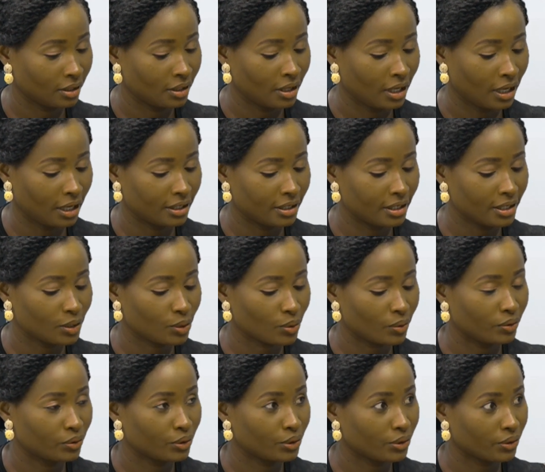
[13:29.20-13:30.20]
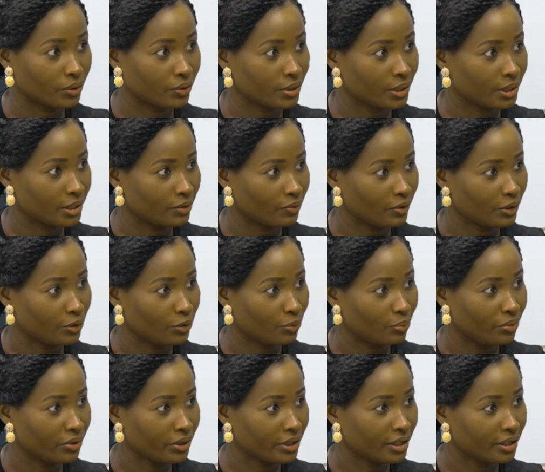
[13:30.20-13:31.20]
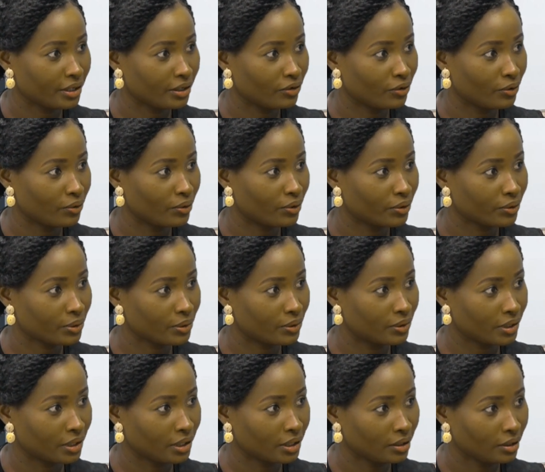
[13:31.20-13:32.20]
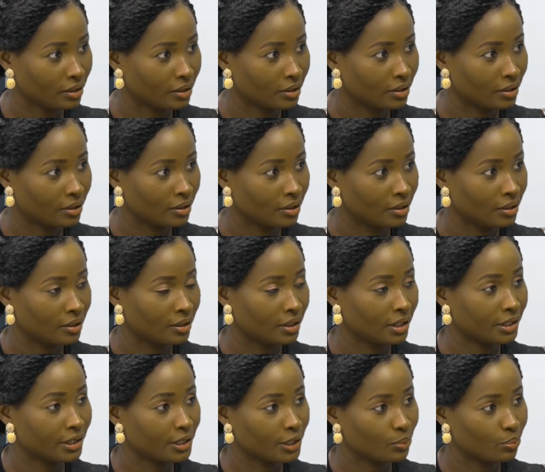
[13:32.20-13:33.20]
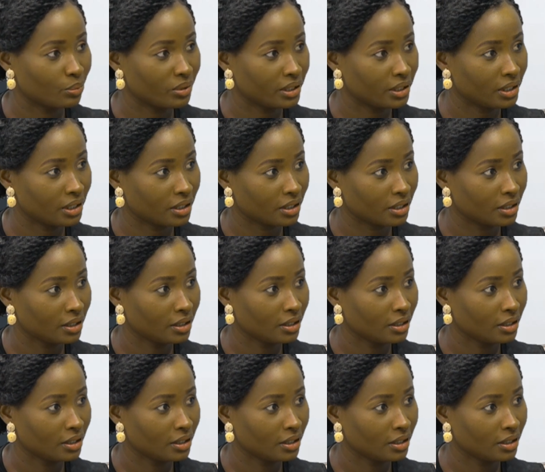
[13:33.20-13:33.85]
and this controls the way you bring in your oxygen, that is breathing in,